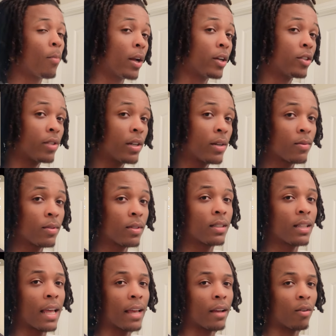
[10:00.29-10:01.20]
my dribbles
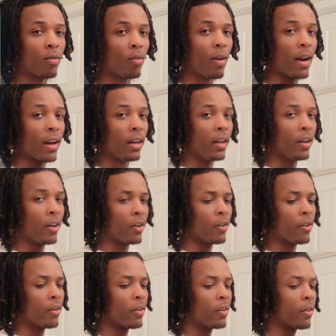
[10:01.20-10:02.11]
is like right
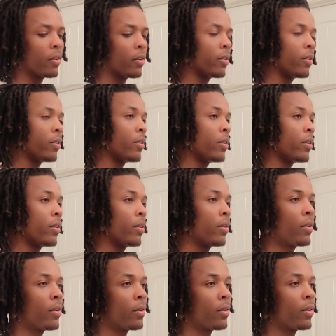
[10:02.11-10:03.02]
here.
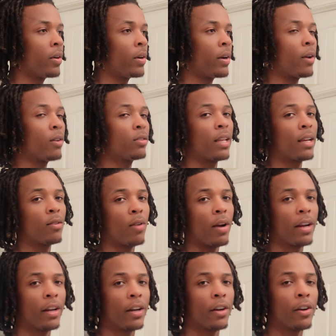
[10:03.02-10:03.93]
It was like
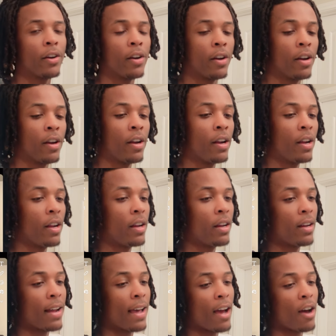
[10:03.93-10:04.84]
right here.
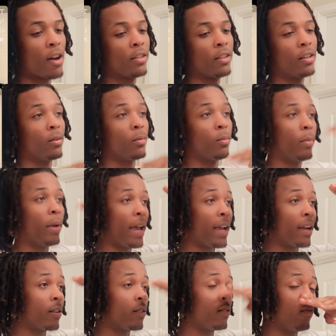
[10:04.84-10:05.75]
Now they're
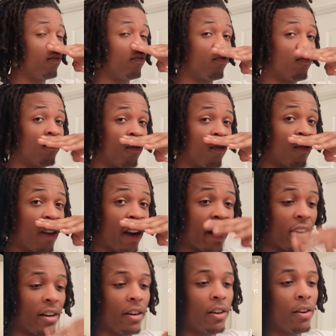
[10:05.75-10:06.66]
back
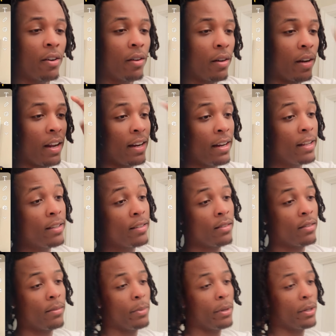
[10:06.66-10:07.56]
right here in
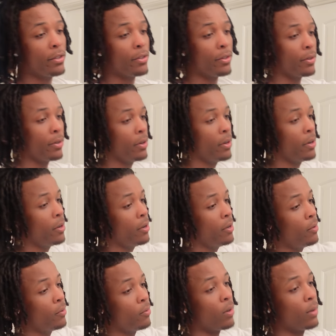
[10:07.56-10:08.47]
this picture. You
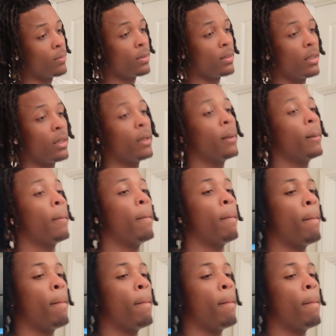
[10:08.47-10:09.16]
know what I'm saying?